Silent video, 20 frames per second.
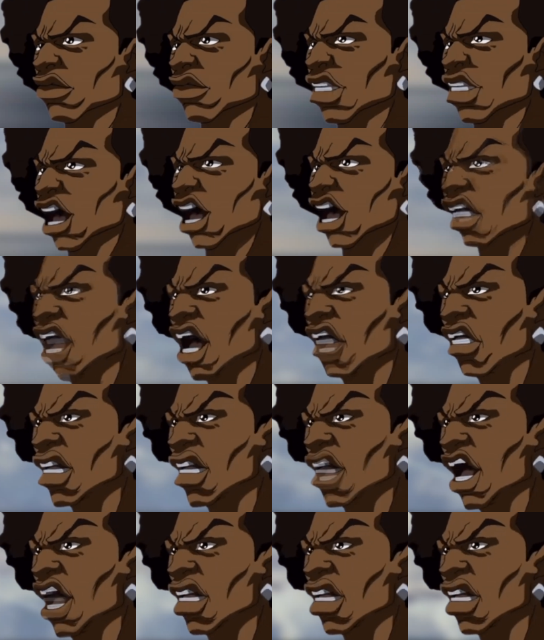and I started
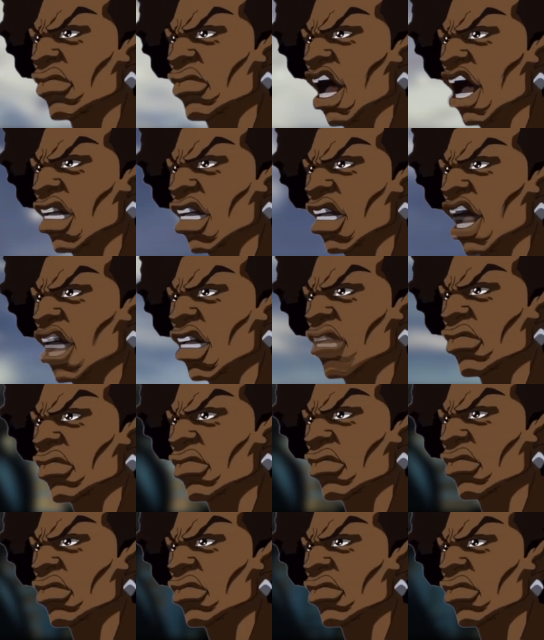thinking to myself,
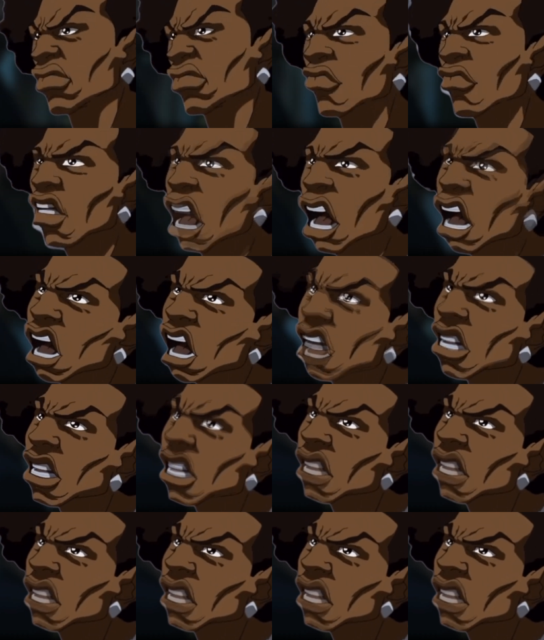man,